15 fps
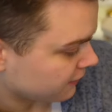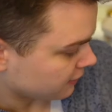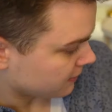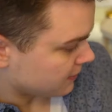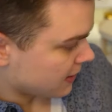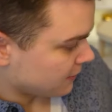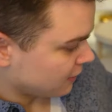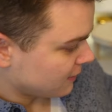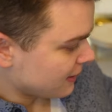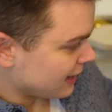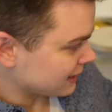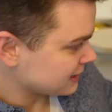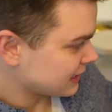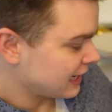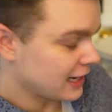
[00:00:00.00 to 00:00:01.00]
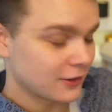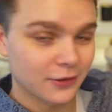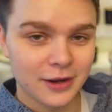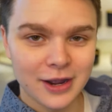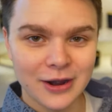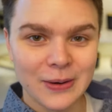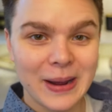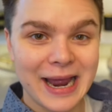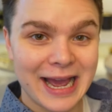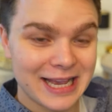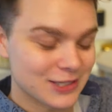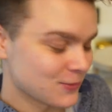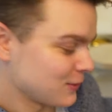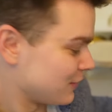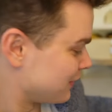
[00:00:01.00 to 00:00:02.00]
from Memory Box Candle Co.
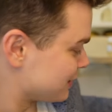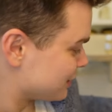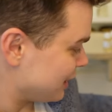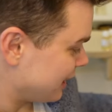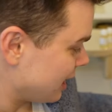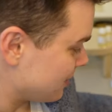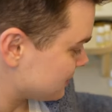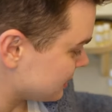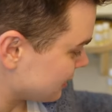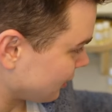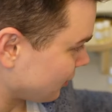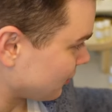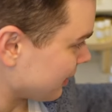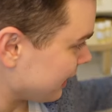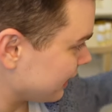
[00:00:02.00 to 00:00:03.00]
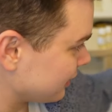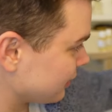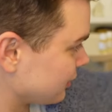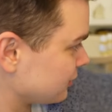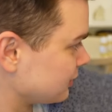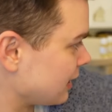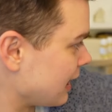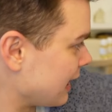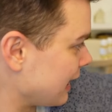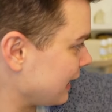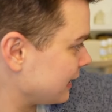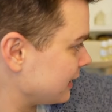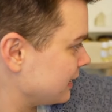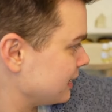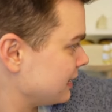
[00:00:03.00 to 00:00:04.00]
has one that she keeps in her regular
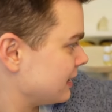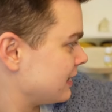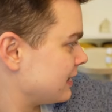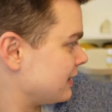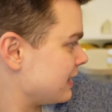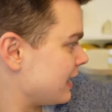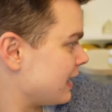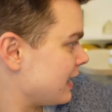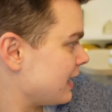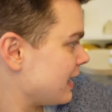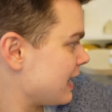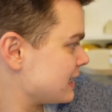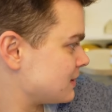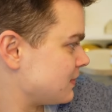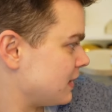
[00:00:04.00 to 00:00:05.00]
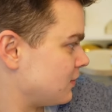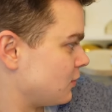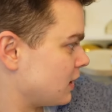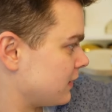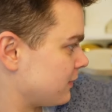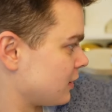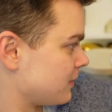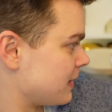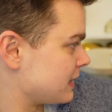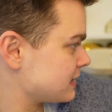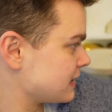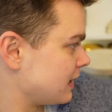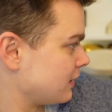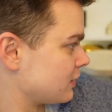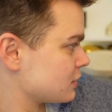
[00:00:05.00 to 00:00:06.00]
line that has been one of her
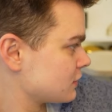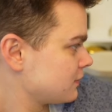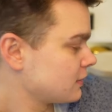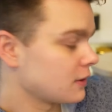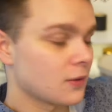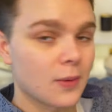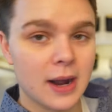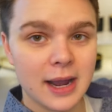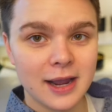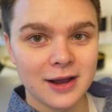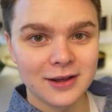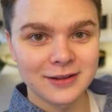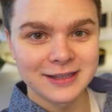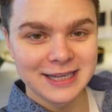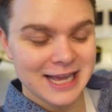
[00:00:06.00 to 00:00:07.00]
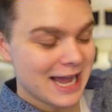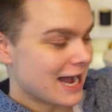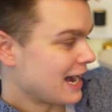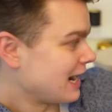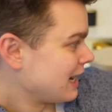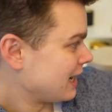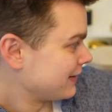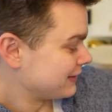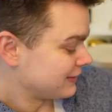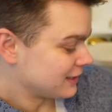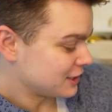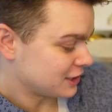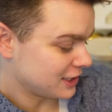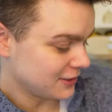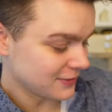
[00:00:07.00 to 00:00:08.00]
bestsellers for a while um, and that
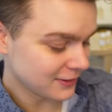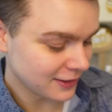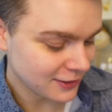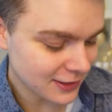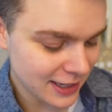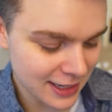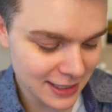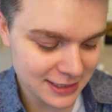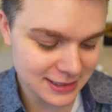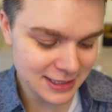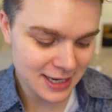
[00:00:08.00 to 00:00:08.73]
she really likes.